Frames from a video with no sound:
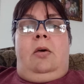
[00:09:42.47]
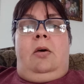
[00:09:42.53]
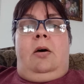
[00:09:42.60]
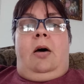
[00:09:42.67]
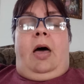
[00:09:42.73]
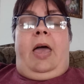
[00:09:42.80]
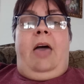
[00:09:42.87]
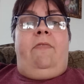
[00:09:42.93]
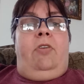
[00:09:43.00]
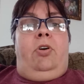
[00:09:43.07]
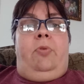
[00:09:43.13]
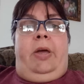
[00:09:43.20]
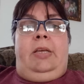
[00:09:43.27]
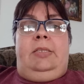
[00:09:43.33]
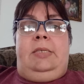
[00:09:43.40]
have a
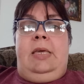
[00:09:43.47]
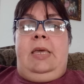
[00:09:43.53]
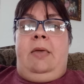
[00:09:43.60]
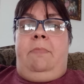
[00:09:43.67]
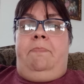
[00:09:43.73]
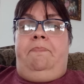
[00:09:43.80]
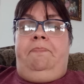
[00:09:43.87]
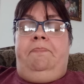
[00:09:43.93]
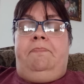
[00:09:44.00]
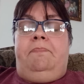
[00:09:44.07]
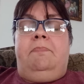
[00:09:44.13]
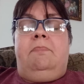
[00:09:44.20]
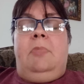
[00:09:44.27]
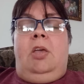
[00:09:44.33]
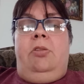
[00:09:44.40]
great team
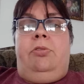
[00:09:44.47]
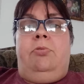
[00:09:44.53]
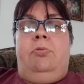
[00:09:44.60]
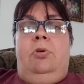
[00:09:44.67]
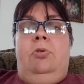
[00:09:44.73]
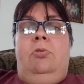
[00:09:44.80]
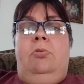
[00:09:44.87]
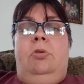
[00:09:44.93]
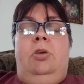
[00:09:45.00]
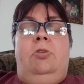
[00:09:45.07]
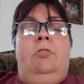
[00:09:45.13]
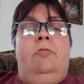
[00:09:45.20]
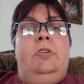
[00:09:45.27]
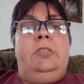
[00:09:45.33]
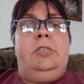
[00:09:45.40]
through
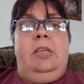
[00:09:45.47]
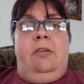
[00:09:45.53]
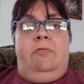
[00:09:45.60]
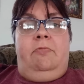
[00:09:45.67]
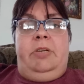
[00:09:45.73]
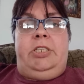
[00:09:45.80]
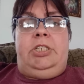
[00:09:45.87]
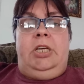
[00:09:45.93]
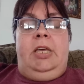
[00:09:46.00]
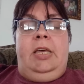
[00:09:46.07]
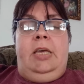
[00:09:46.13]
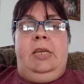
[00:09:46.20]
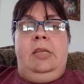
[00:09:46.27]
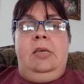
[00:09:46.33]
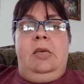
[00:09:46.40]
University of
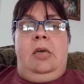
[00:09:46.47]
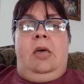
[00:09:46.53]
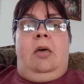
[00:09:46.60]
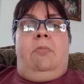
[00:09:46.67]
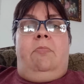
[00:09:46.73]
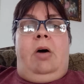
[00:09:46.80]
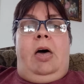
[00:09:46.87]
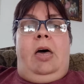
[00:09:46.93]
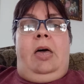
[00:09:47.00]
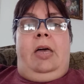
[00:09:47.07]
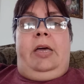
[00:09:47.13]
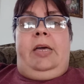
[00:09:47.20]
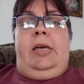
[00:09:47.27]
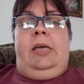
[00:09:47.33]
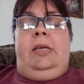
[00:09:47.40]
Michigan.
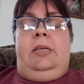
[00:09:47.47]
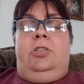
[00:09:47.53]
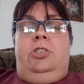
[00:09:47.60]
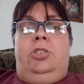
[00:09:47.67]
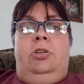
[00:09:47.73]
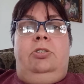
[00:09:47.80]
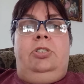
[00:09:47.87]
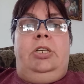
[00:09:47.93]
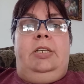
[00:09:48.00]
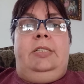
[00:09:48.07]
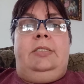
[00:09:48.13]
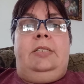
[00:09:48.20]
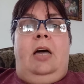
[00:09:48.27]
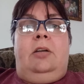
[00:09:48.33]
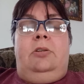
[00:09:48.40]
My surgeon is
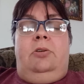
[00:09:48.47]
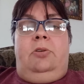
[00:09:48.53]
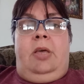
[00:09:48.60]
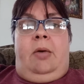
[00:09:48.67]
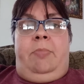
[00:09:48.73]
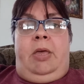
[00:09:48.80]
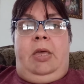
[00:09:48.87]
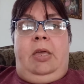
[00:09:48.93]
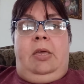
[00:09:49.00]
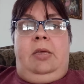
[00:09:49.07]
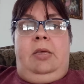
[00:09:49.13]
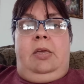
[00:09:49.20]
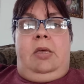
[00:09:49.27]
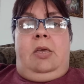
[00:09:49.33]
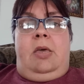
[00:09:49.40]
Dr. Demick,
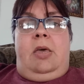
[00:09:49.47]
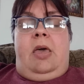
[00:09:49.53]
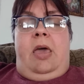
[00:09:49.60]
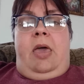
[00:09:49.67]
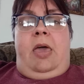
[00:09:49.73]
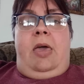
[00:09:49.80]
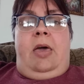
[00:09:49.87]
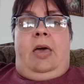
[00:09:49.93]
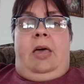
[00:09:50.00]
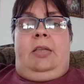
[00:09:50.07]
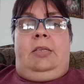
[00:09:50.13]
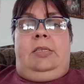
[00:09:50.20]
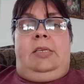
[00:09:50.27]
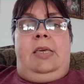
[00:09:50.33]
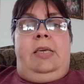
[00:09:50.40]

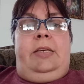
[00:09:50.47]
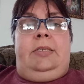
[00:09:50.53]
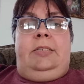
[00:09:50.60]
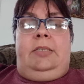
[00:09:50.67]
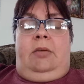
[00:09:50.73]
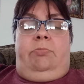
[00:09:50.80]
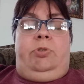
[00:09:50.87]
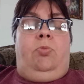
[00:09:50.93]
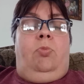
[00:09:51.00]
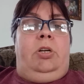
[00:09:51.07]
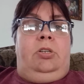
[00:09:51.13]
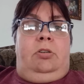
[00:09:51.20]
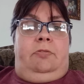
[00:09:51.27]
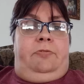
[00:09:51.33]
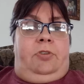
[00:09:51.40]
and he seems
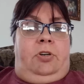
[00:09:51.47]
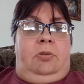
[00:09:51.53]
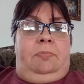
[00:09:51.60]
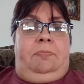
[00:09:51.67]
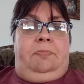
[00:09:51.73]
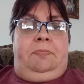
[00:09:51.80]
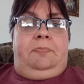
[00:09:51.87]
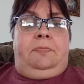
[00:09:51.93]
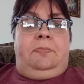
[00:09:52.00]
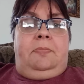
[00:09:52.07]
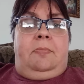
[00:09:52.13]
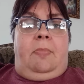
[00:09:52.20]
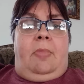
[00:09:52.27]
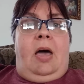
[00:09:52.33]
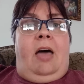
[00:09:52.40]
wonderful.
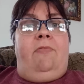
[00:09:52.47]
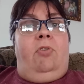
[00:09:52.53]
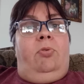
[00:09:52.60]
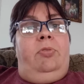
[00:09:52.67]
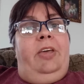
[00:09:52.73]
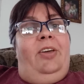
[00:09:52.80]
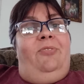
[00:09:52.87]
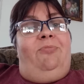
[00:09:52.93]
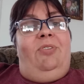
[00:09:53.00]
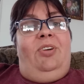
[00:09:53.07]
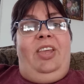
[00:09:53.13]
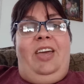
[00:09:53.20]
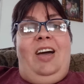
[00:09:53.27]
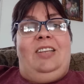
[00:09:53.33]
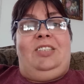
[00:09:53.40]
I've only
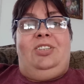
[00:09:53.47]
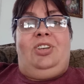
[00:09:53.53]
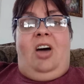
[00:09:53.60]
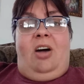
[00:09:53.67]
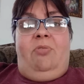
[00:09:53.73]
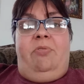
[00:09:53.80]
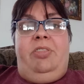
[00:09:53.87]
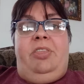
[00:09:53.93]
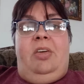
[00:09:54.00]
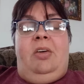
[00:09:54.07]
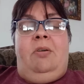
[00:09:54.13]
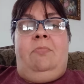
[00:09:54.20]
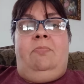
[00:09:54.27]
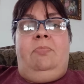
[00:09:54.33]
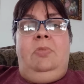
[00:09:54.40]
really got to talk with
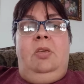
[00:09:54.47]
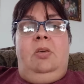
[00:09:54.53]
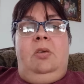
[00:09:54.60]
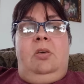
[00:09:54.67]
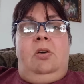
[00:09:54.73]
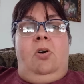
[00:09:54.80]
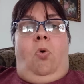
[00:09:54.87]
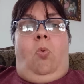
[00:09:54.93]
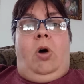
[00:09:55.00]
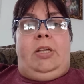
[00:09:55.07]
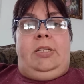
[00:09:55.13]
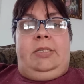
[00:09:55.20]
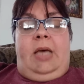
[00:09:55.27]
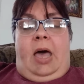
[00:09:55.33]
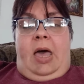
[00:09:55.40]
him
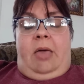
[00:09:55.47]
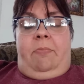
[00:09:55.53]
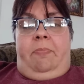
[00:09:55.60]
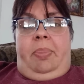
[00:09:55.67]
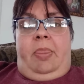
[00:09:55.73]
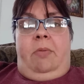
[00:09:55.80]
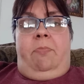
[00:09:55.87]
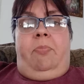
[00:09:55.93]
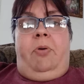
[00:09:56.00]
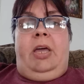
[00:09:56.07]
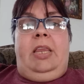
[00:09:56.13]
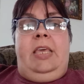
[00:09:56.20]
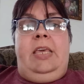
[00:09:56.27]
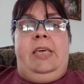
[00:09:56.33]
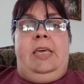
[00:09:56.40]
one time, but
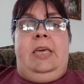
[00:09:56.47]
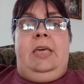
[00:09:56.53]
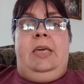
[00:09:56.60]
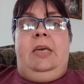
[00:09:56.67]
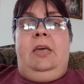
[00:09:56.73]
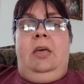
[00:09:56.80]
he